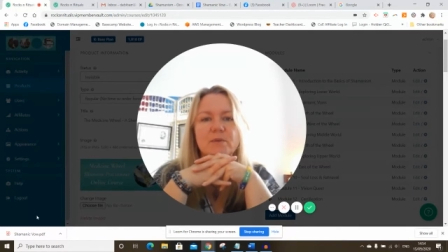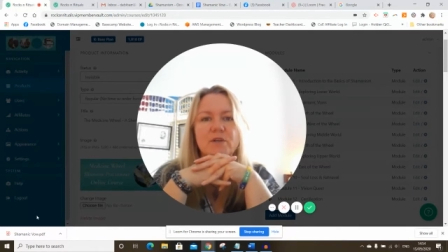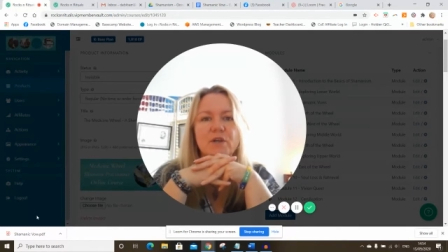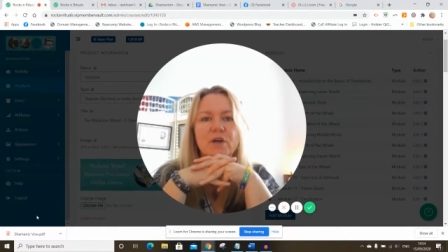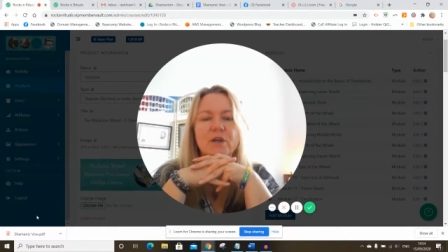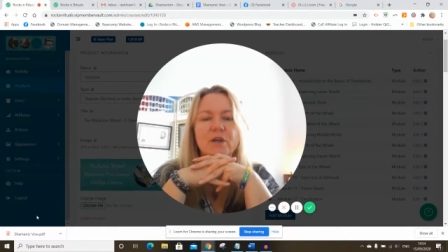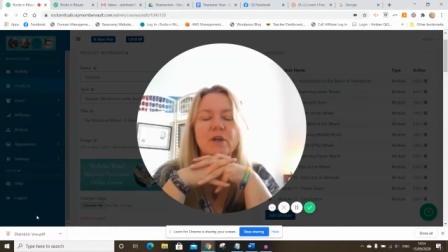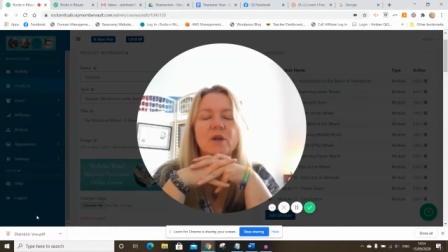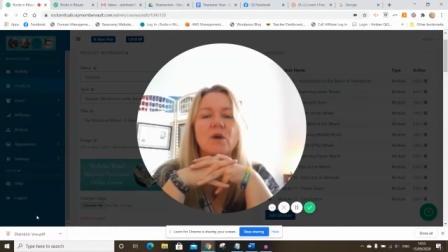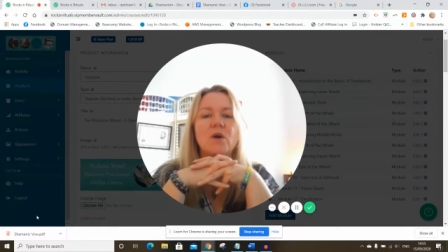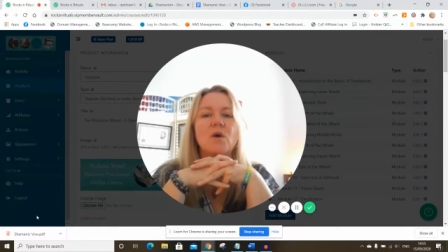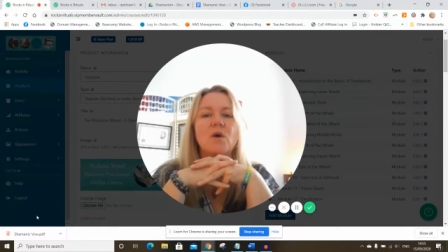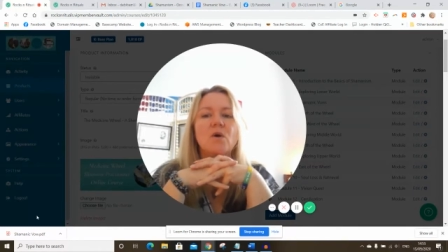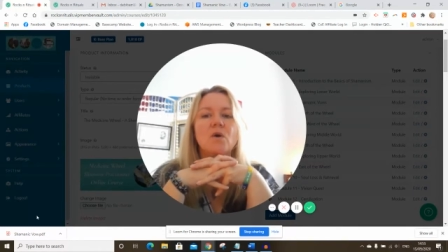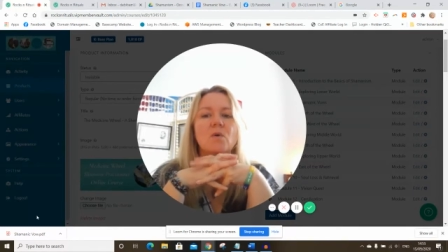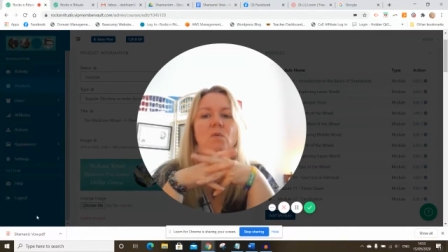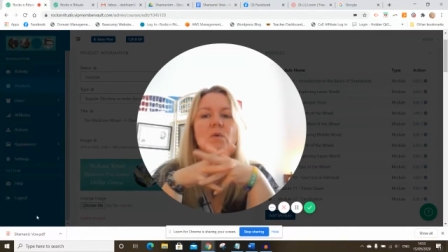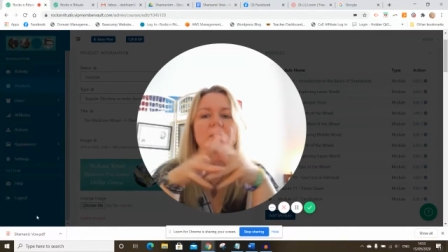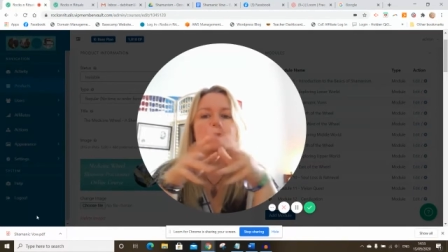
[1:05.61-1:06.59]
Now,
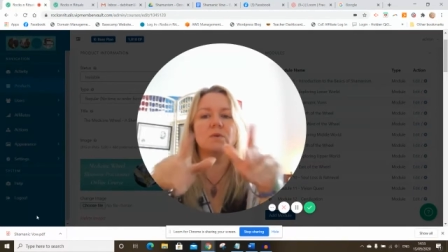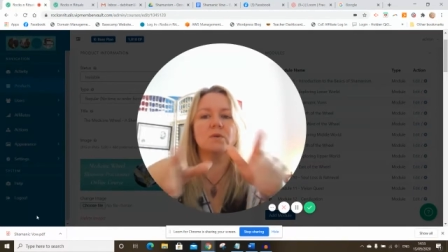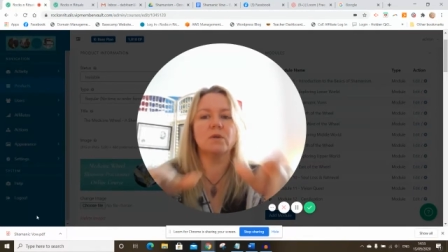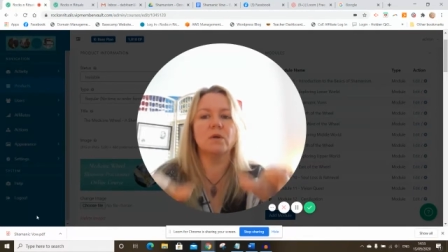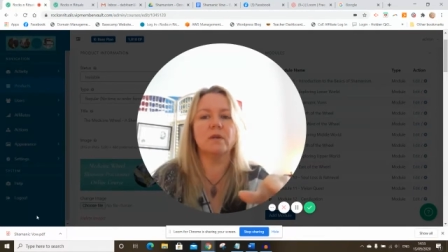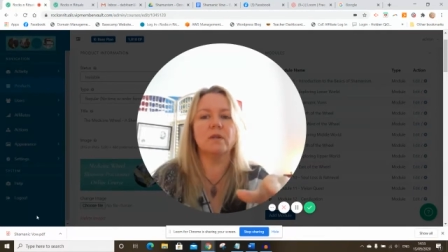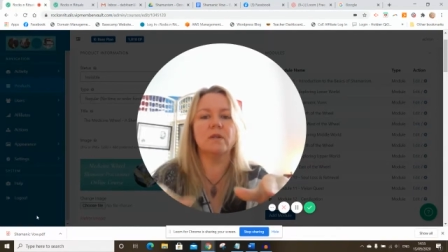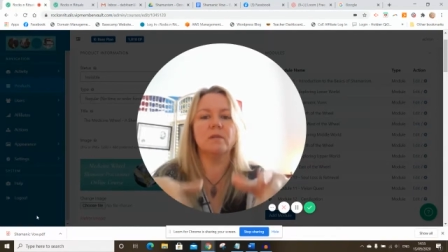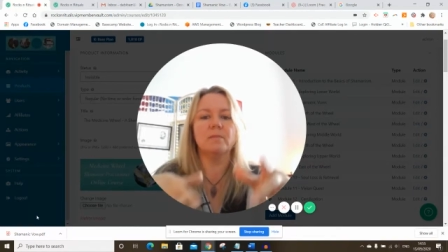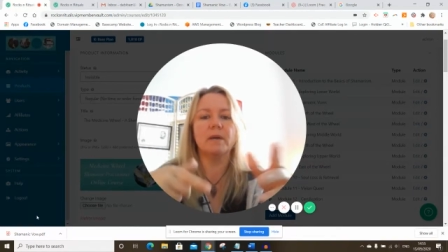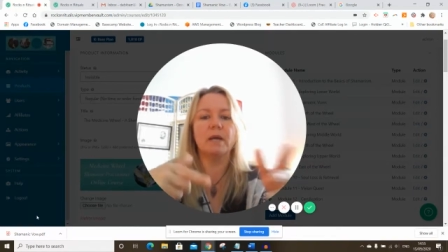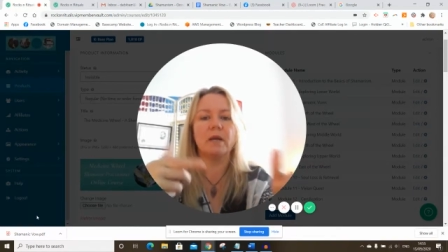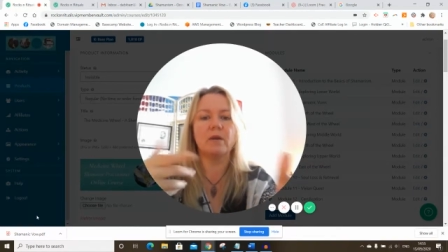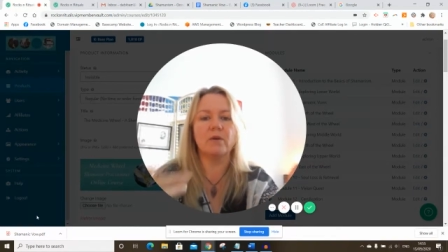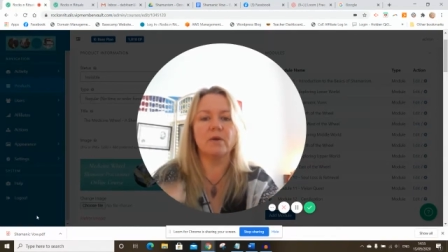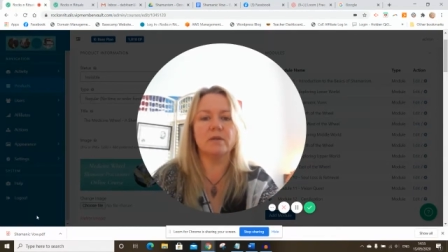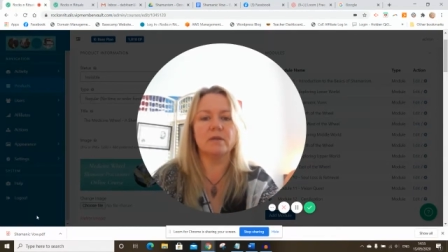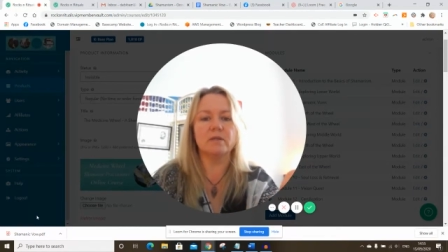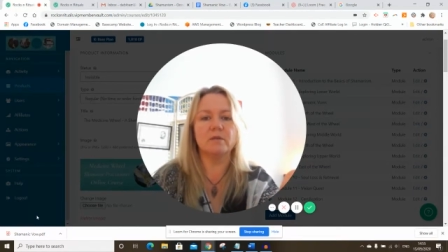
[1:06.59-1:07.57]
what's going on in the
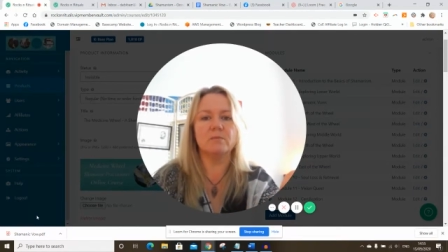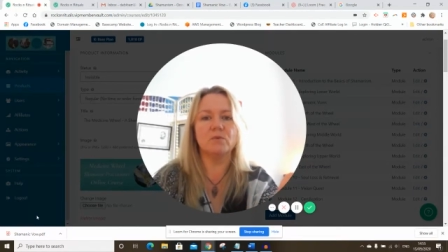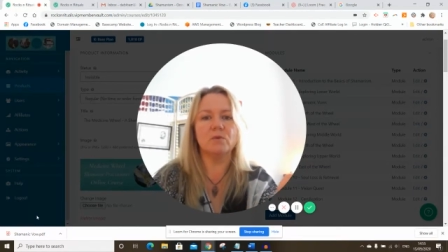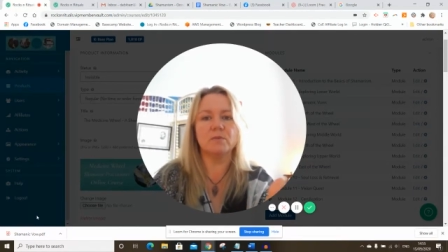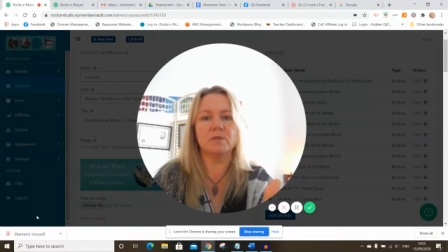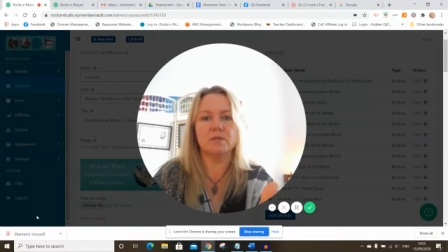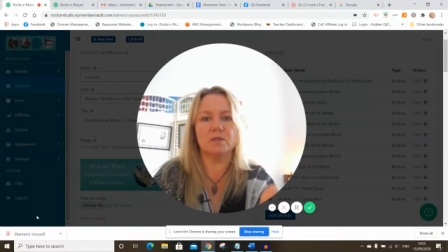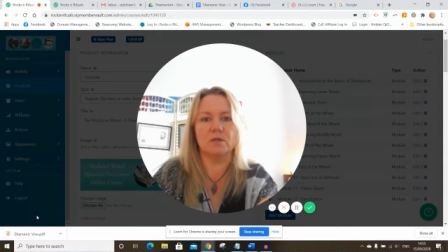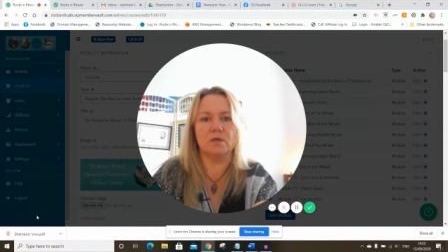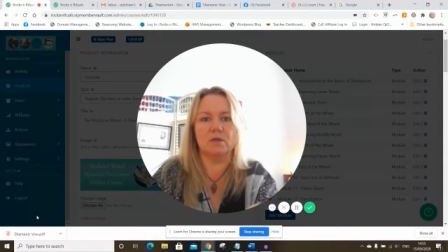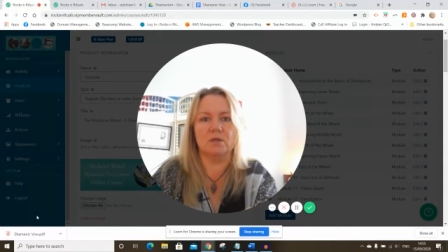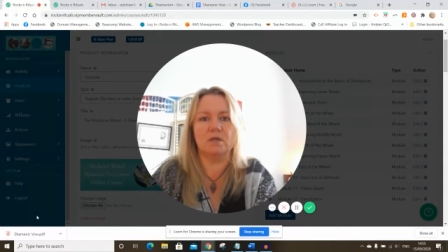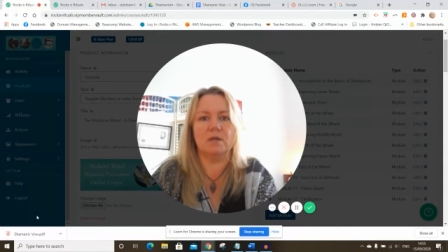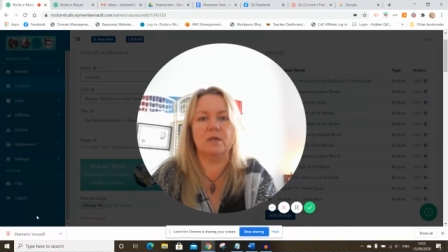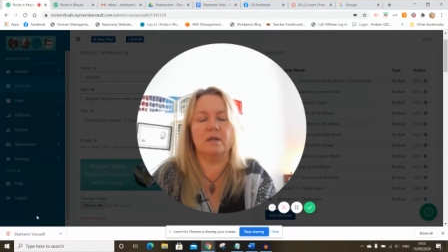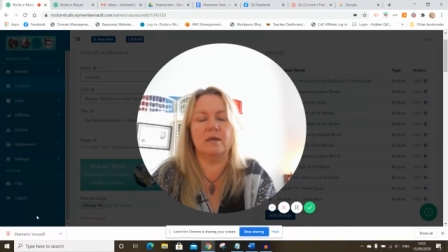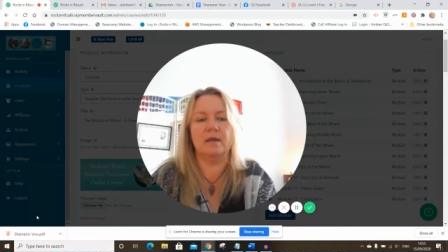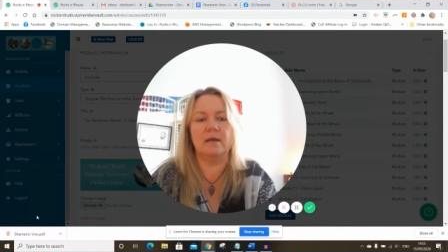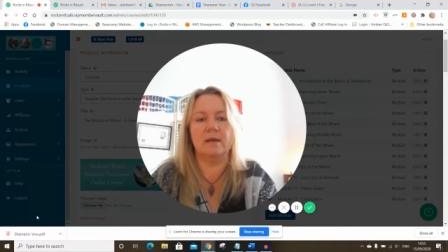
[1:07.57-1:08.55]
background at the moment
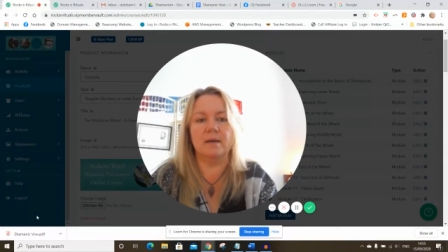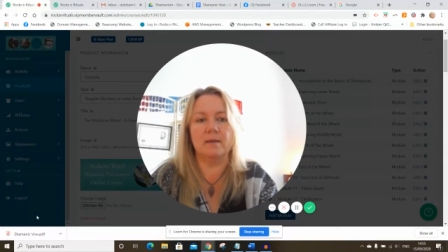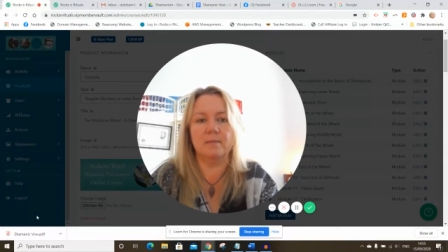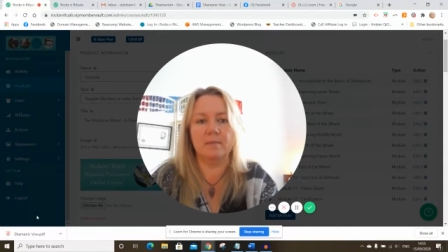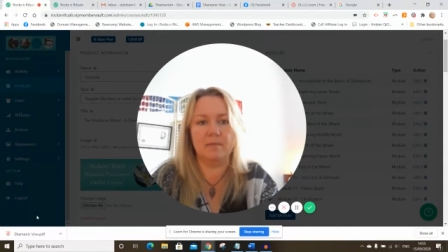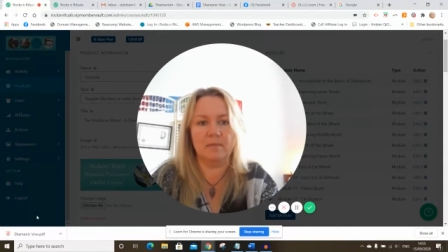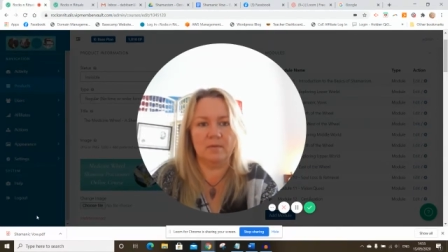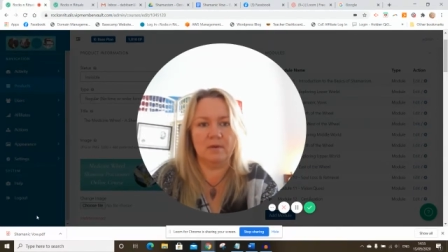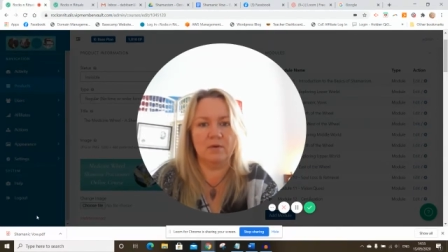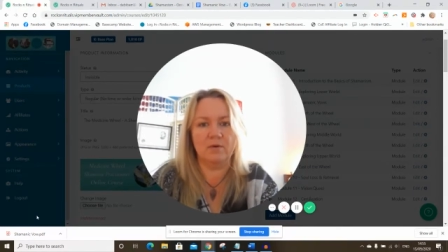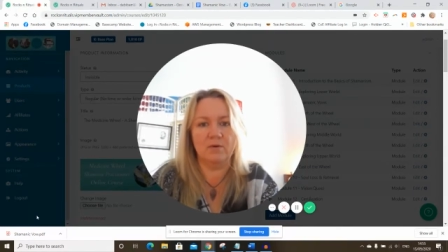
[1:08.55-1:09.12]
um,